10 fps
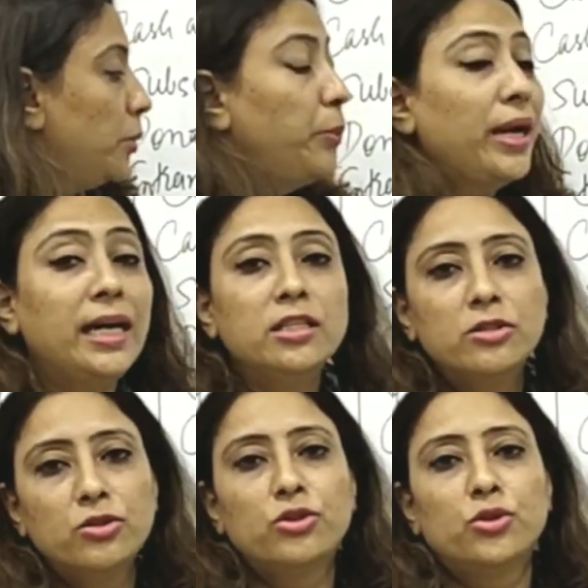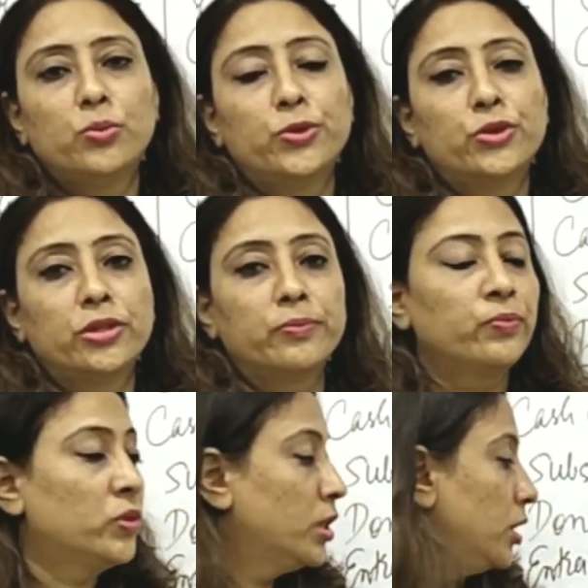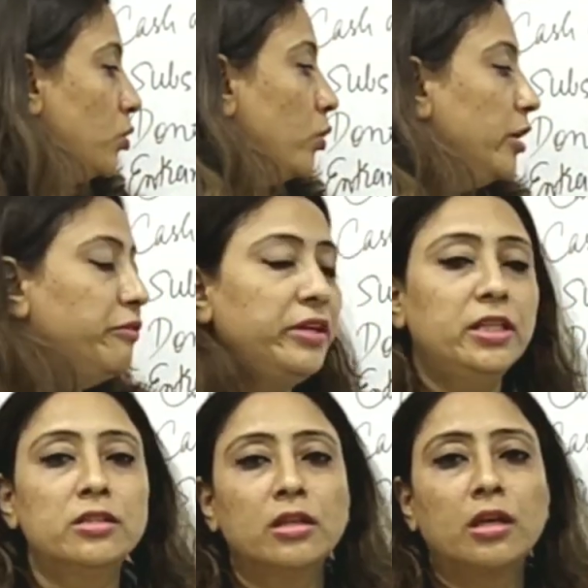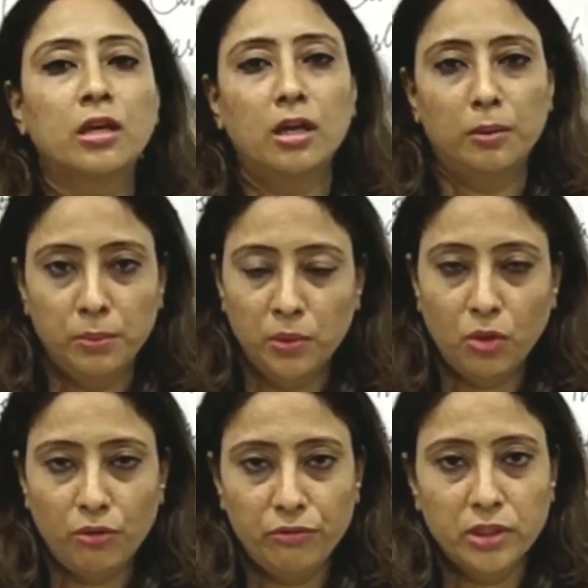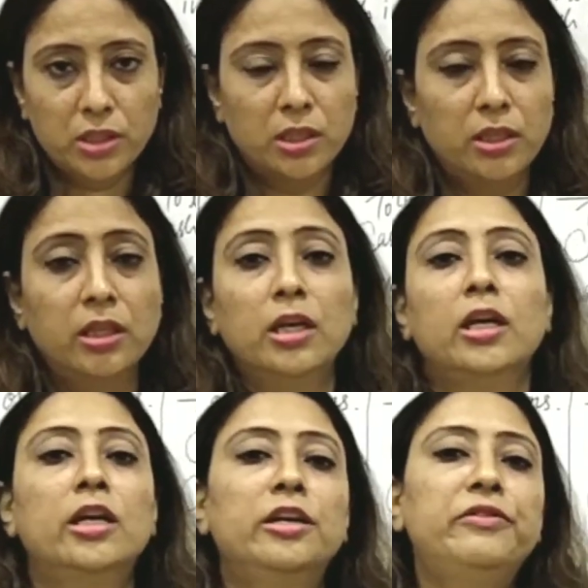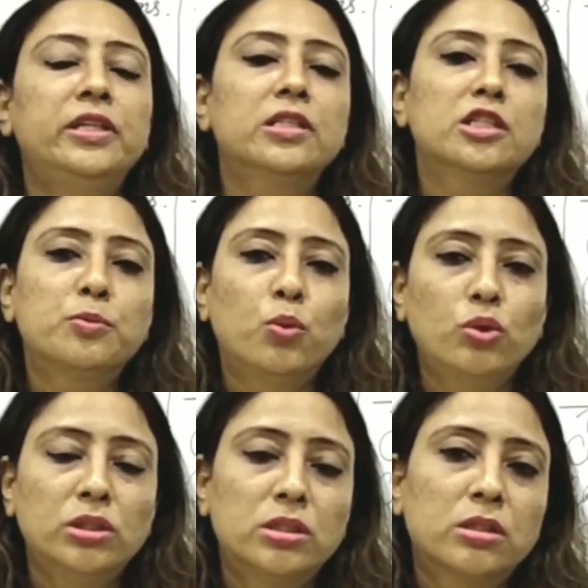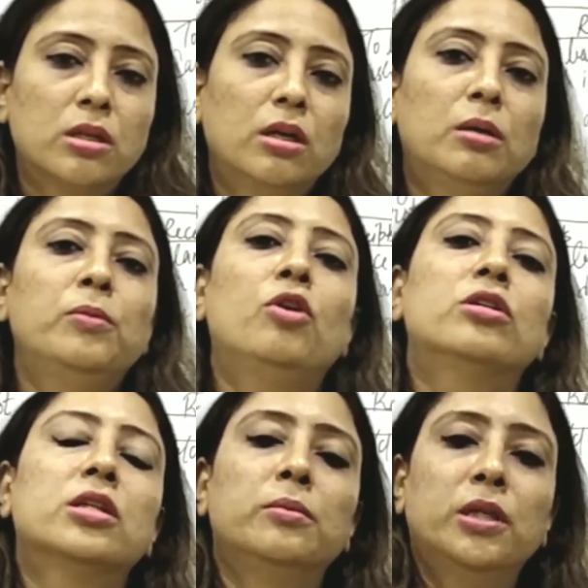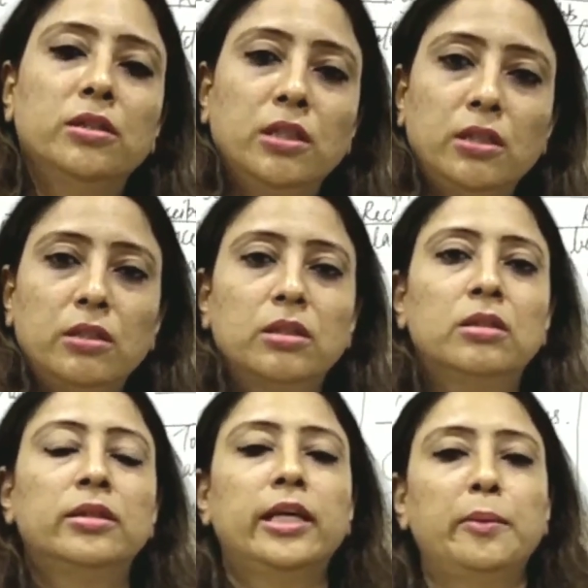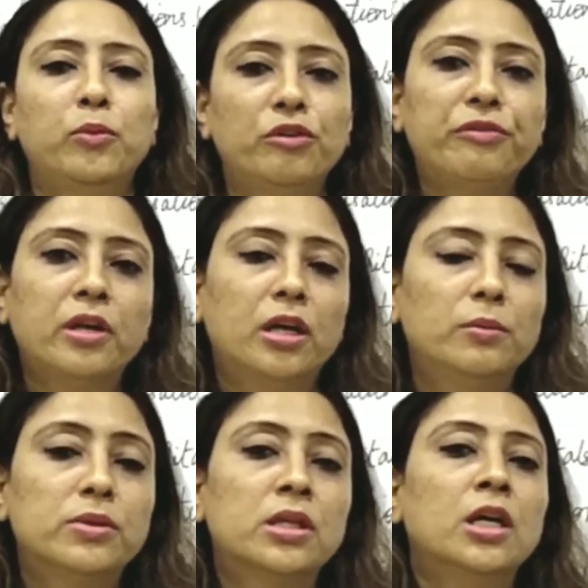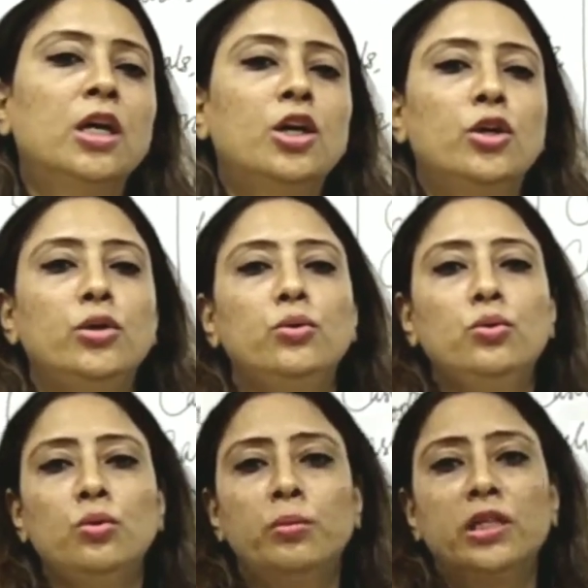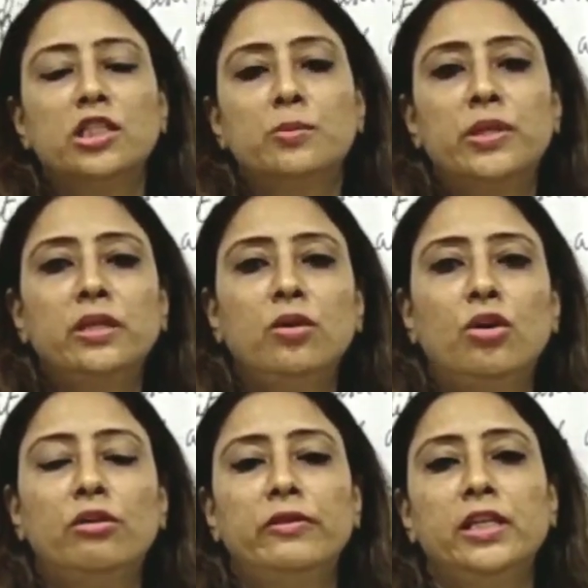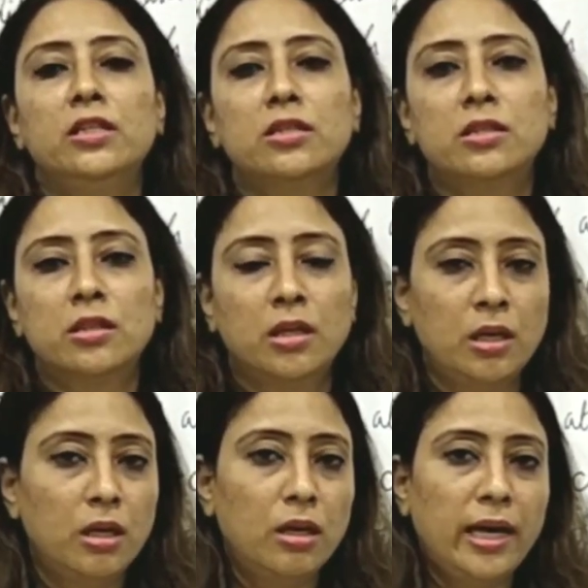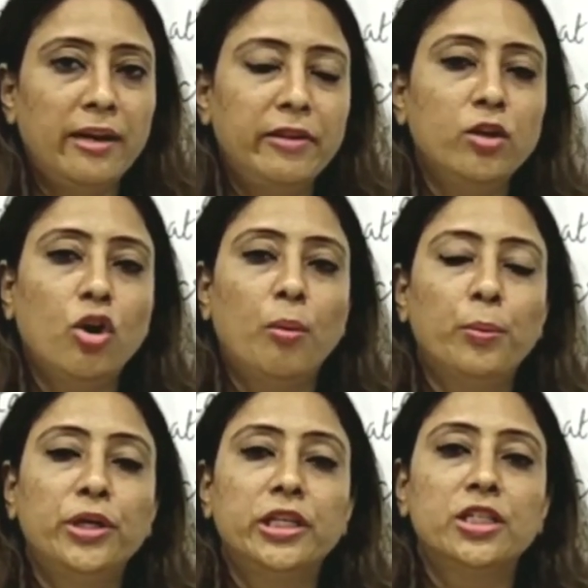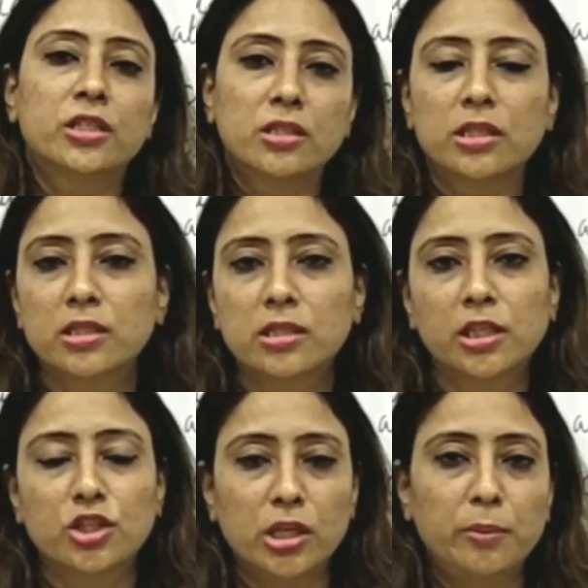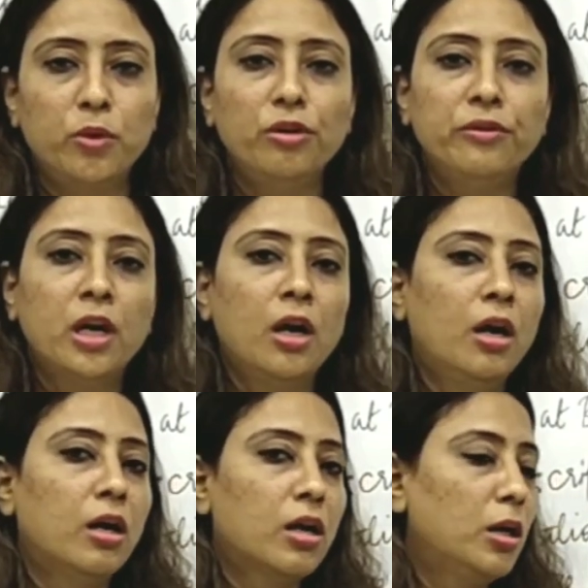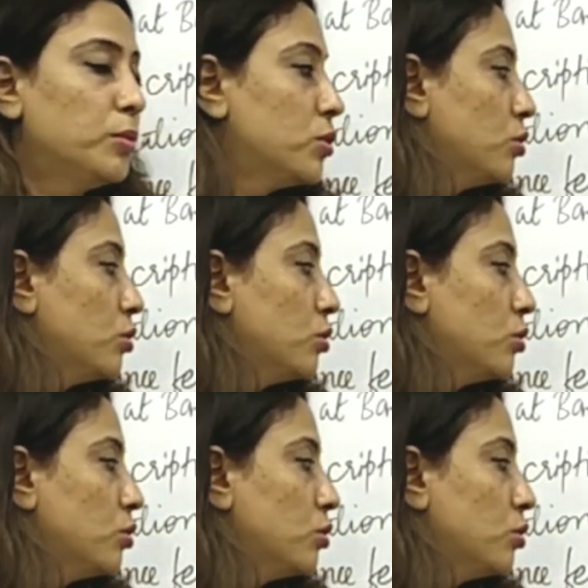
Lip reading: Prize distribution. Now if it is a club, obviously, if it is a sports club or some other type of clubs, you must be always having competitions in such type of clubs.